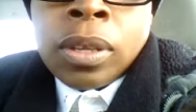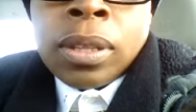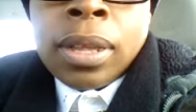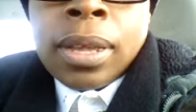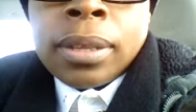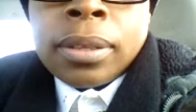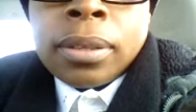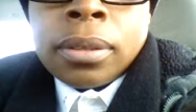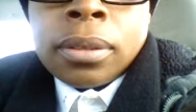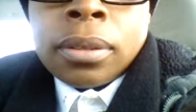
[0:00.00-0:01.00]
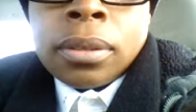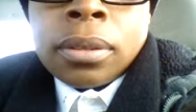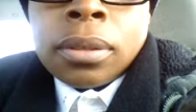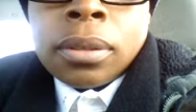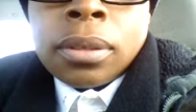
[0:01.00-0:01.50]
And that
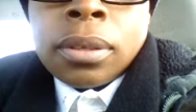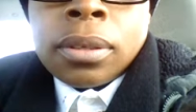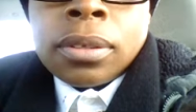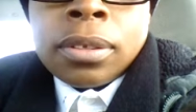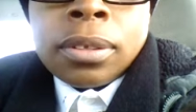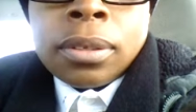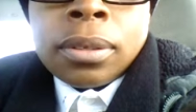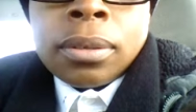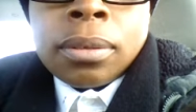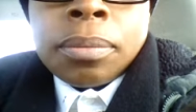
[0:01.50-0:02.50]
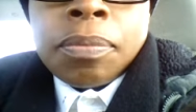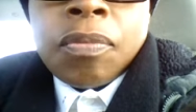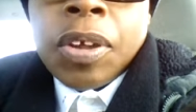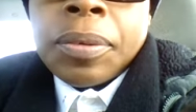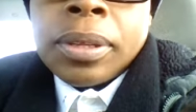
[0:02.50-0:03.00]
is
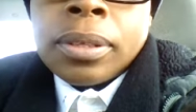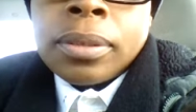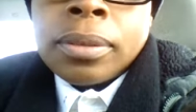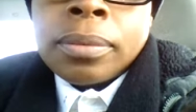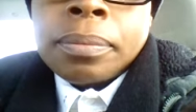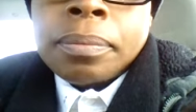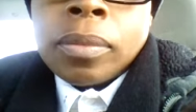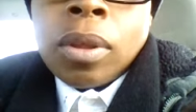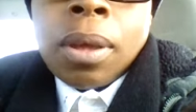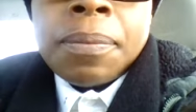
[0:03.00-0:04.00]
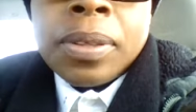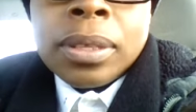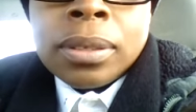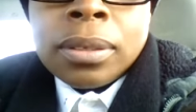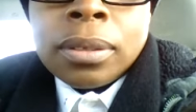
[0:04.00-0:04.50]
very
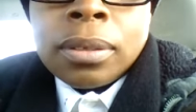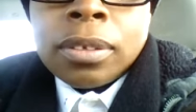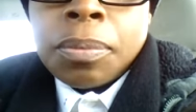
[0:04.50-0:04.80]
obvious.